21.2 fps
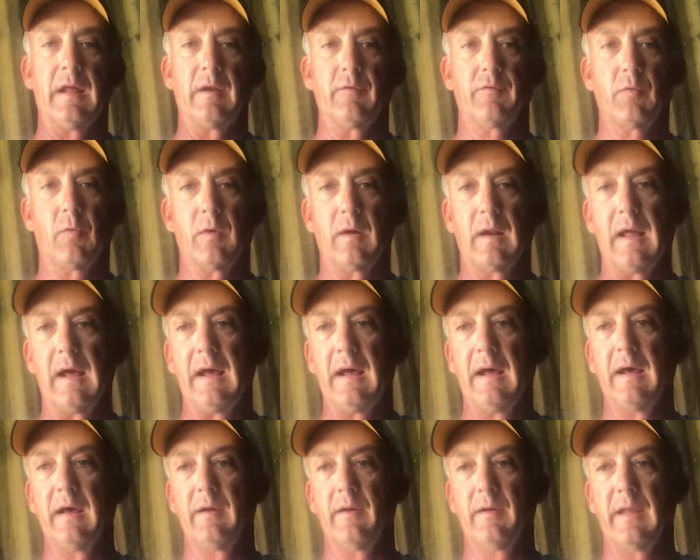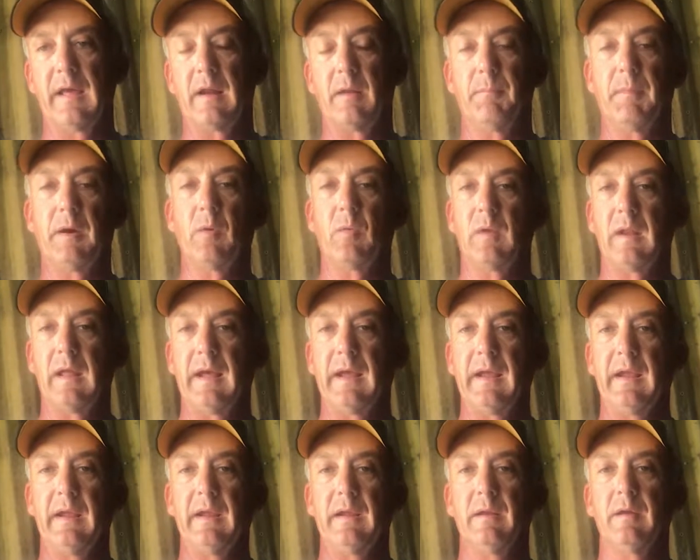down a shoreline or down a boat
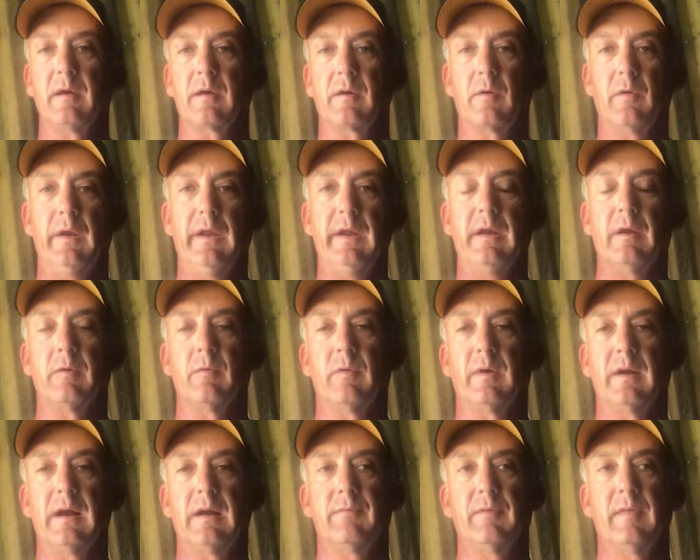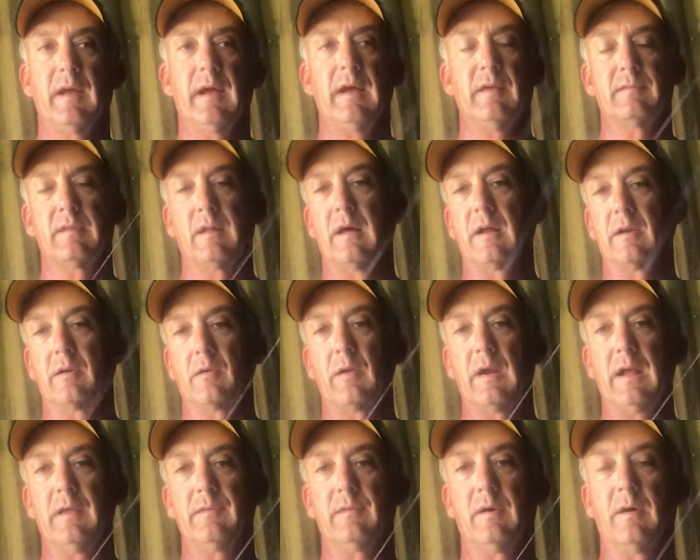lane, a creek or whatever that has a
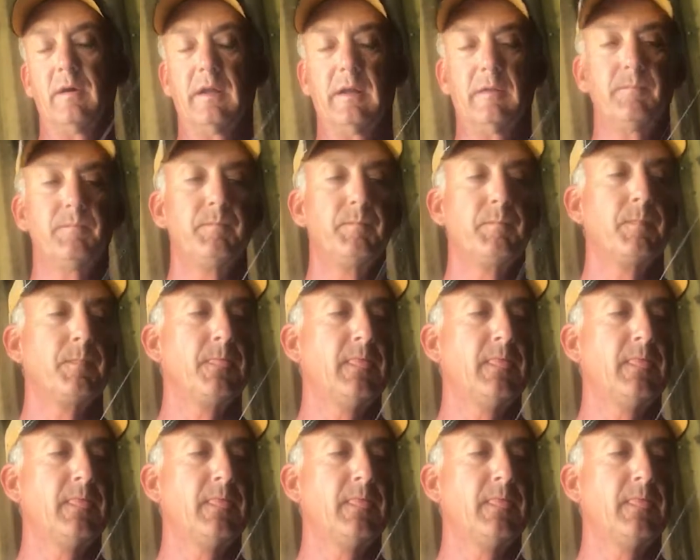lot of grass on it.